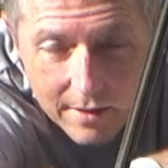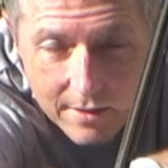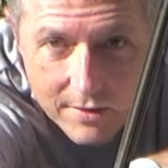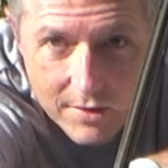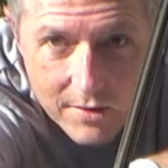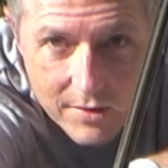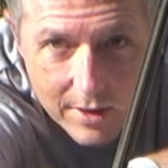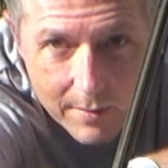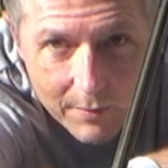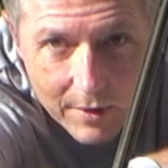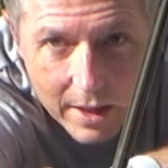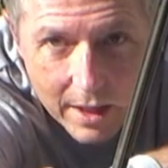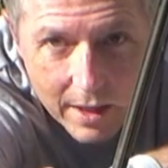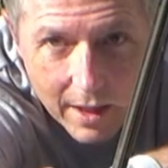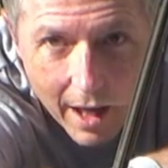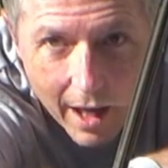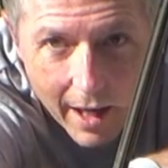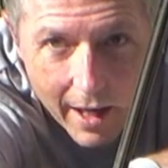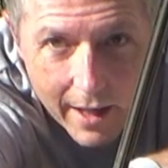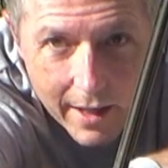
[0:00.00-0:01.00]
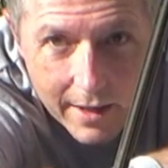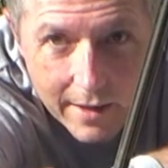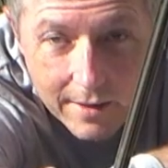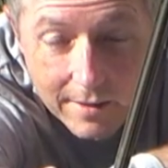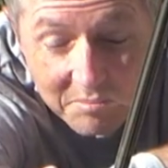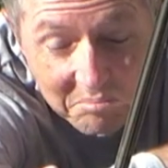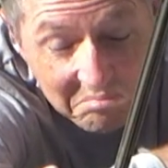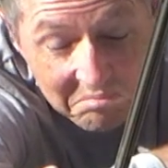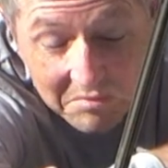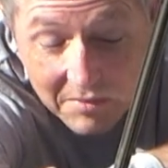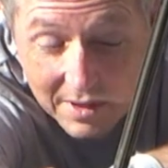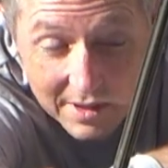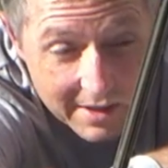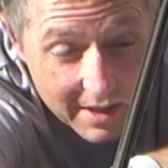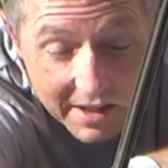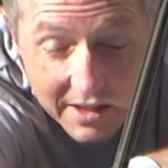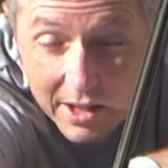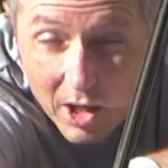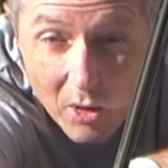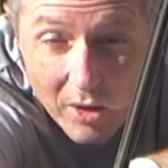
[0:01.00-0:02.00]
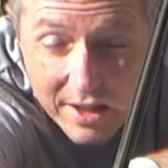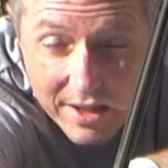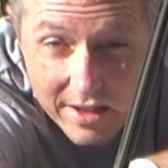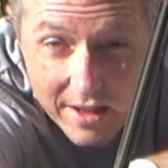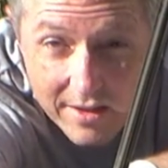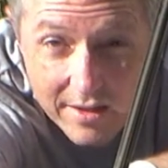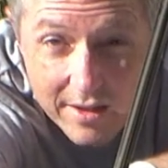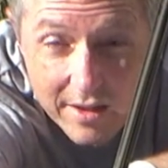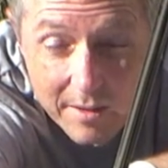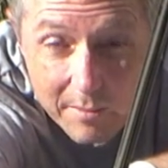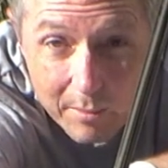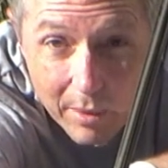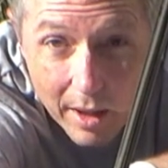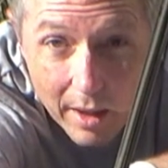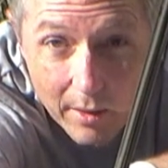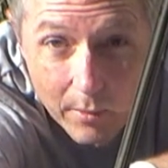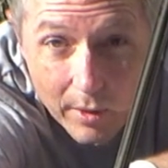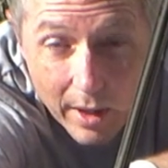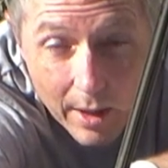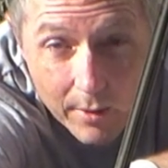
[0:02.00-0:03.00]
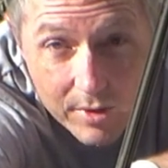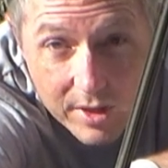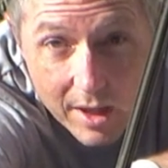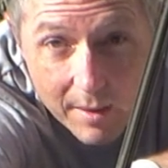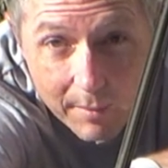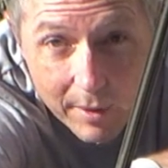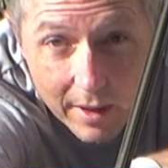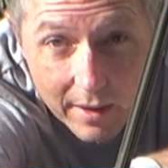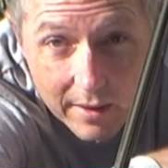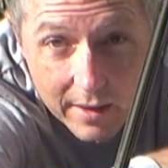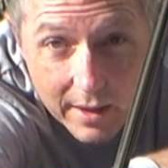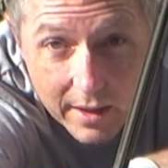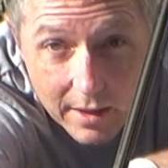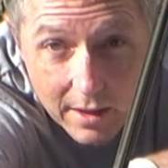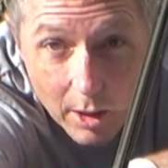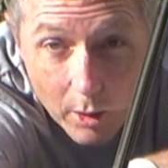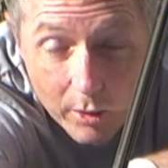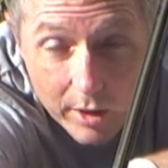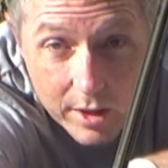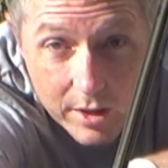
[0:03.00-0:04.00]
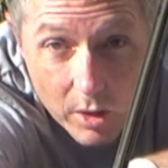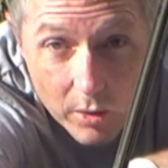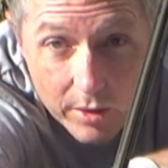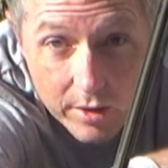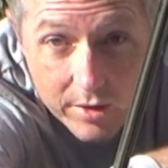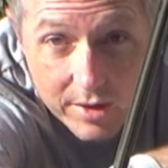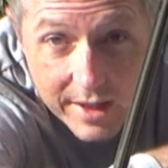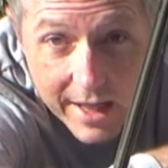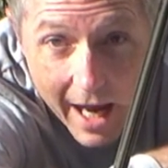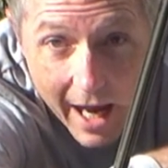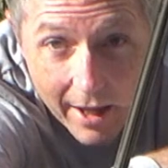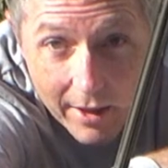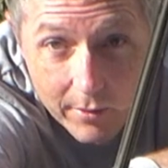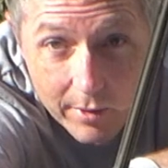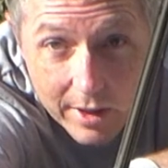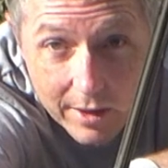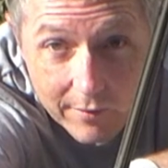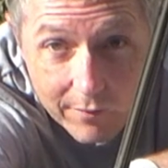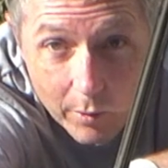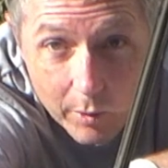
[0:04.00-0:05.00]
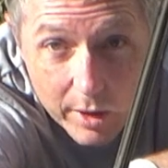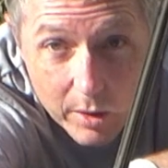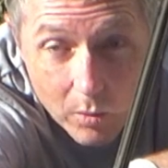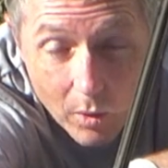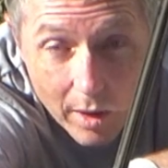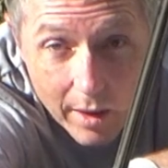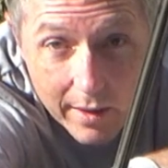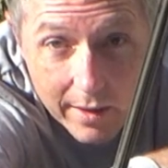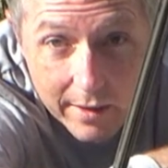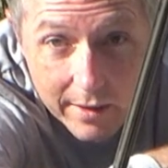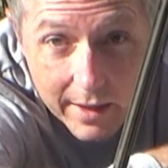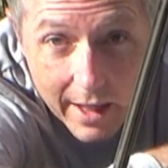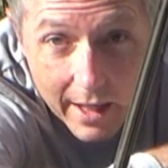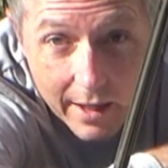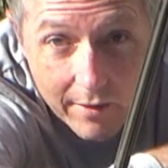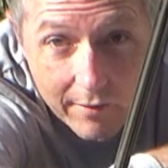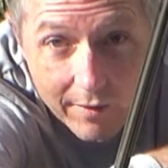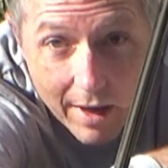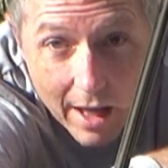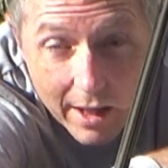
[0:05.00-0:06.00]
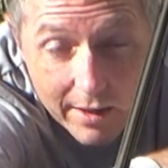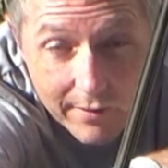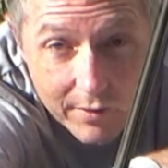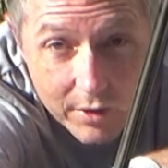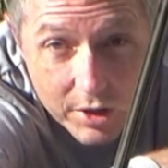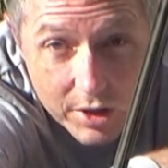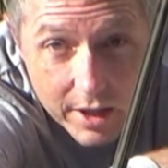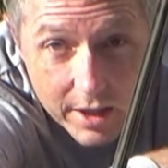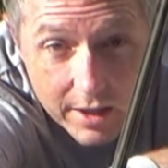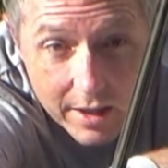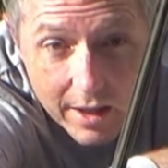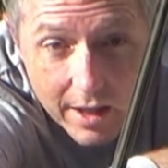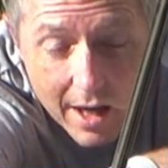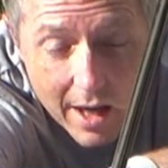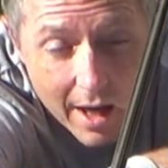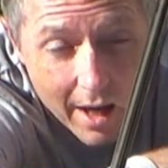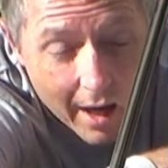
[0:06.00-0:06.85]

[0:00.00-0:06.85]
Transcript: This is something I didn't know existed, but when I was up at the Lotus Owners Gathering 41 in Canaan Valley, Virginia,